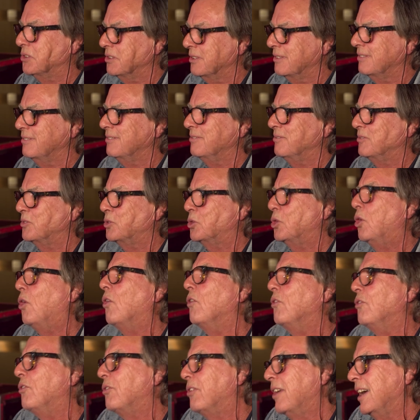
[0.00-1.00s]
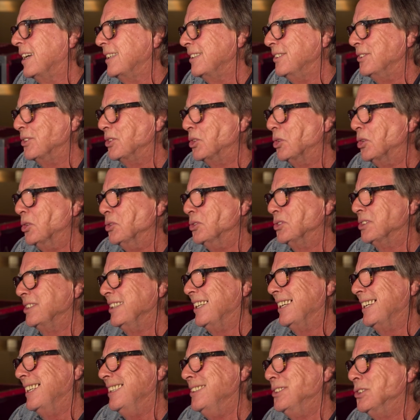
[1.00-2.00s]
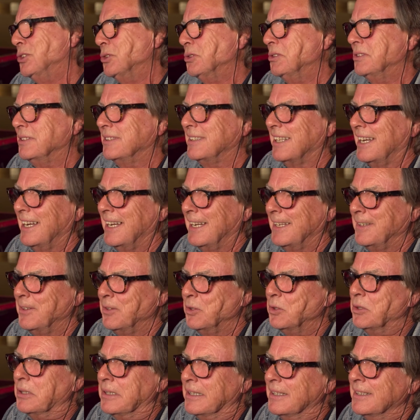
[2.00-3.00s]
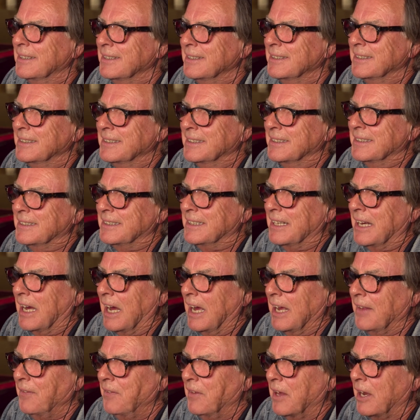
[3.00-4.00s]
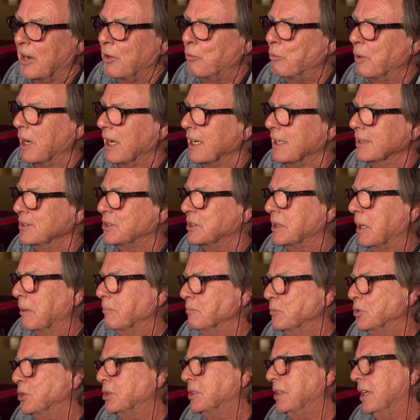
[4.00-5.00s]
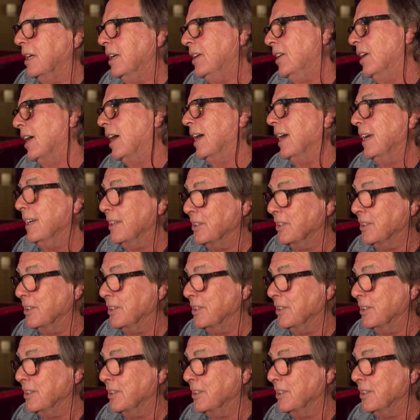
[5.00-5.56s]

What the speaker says: and contract negotiations, and and they rang us up and said, hey,